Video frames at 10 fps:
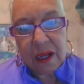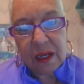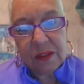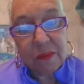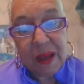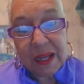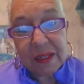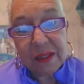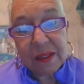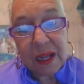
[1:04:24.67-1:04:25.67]
Uh,
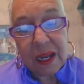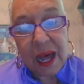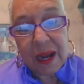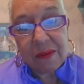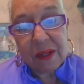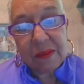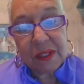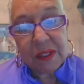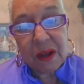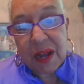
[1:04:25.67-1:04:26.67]
Jamaicans, a lot of them
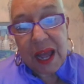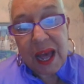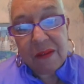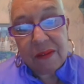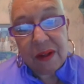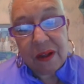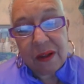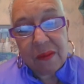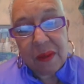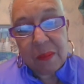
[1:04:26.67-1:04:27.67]
just know they have
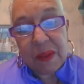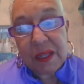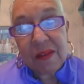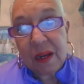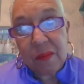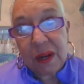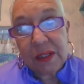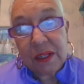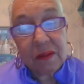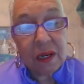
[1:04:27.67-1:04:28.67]
a, a big
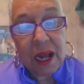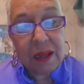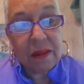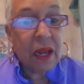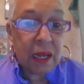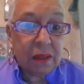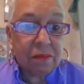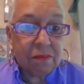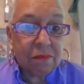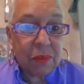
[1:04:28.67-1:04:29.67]
celebration on the ninth night.
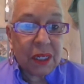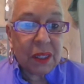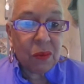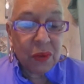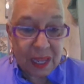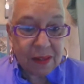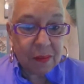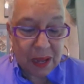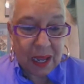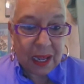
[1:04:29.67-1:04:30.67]
But the
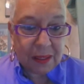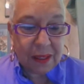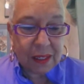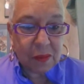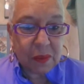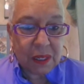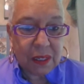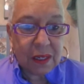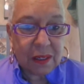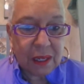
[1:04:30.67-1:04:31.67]
reason behind it is
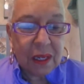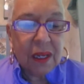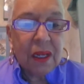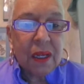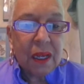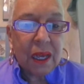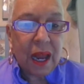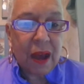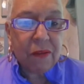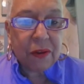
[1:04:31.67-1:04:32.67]
because in
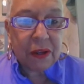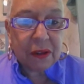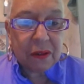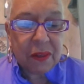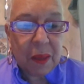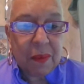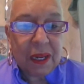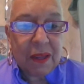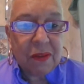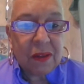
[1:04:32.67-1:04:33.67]
Africa, they
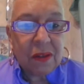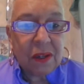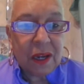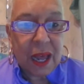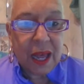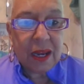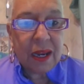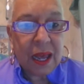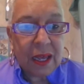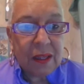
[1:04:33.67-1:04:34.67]
believed it took nine
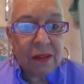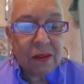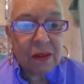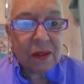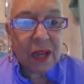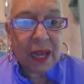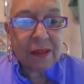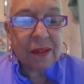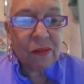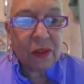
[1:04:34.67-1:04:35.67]
days,
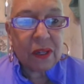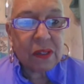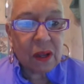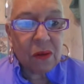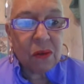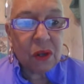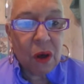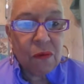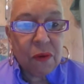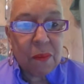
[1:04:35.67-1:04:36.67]
nights for the soul to
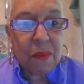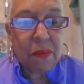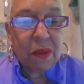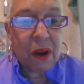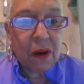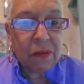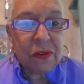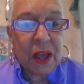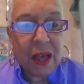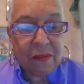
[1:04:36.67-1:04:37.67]
go from earth
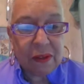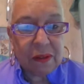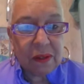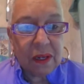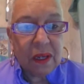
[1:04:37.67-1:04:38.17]
to heaven.